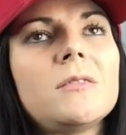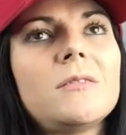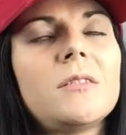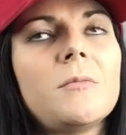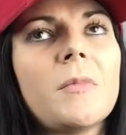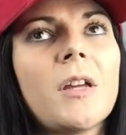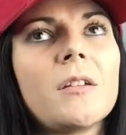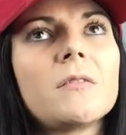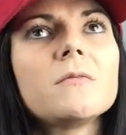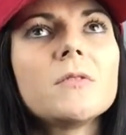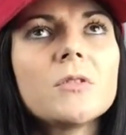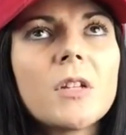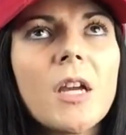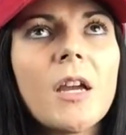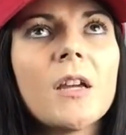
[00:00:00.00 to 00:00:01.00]
I'm like,
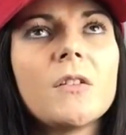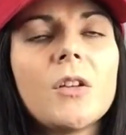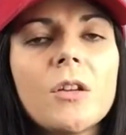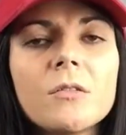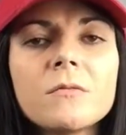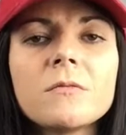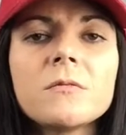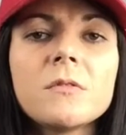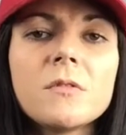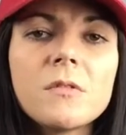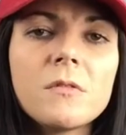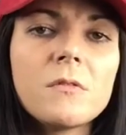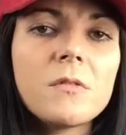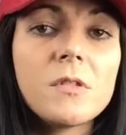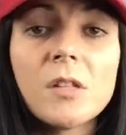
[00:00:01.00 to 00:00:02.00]
okay,
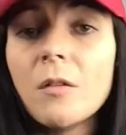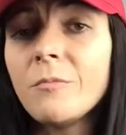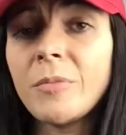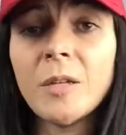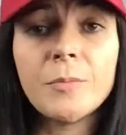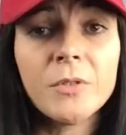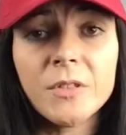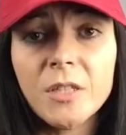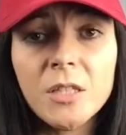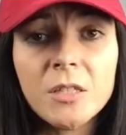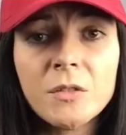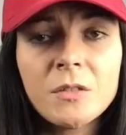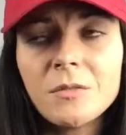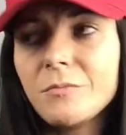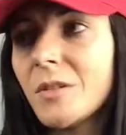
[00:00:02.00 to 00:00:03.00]
some people
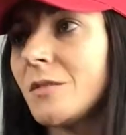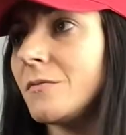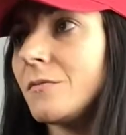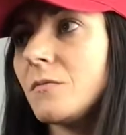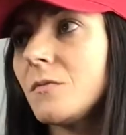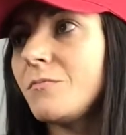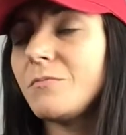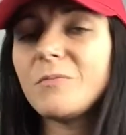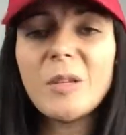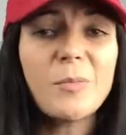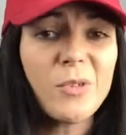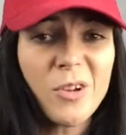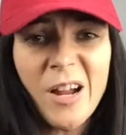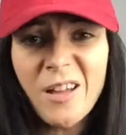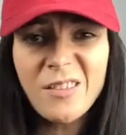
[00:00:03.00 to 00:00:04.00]
do, but
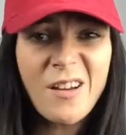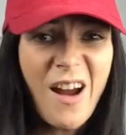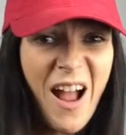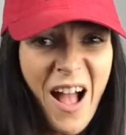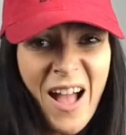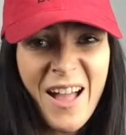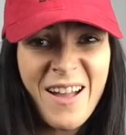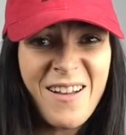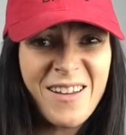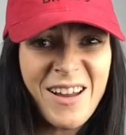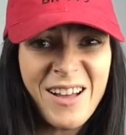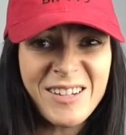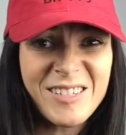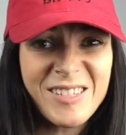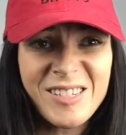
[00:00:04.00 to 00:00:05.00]
people are out there high on
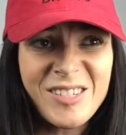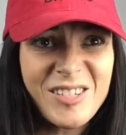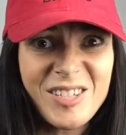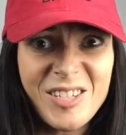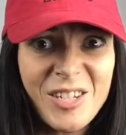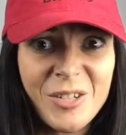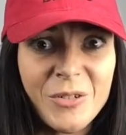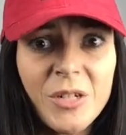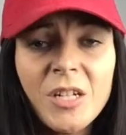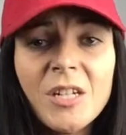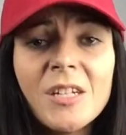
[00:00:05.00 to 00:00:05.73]
oxys too.